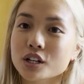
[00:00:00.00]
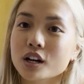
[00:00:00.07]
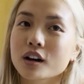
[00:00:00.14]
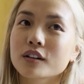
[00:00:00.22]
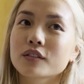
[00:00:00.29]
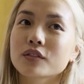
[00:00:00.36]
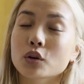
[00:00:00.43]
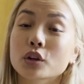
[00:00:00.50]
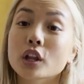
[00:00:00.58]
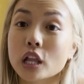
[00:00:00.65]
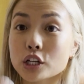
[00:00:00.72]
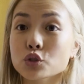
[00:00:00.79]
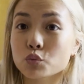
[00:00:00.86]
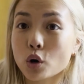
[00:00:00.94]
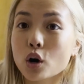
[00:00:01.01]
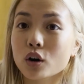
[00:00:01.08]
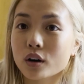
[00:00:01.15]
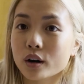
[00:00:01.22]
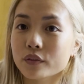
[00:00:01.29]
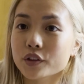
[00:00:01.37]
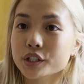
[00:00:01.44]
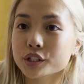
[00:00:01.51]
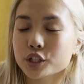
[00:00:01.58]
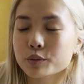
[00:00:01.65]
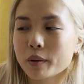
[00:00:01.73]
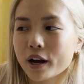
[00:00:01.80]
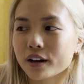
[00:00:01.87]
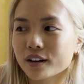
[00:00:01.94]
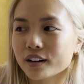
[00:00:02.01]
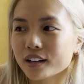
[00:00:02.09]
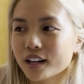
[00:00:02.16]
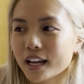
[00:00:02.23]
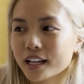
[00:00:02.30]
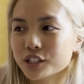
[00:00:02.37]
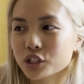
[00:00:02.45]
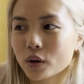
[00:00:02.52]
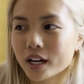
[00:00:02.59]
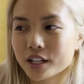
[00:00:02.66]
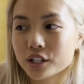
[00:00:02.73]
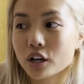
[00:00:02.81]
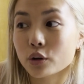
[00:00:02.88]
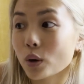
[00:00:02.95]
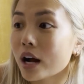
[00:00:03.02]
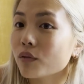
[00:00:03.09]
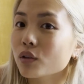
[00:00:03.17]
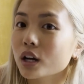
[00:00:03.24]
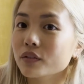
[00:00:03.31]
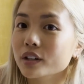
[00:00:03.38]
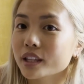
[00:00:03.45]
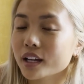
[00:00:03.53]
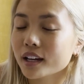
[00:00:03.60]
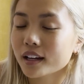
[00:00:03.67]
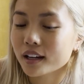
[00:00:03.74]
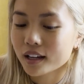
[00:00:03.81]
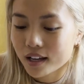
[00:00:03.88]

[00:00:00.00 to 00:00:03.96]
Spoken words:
or the last row of the stitch pattern, and so I had to unravel everything.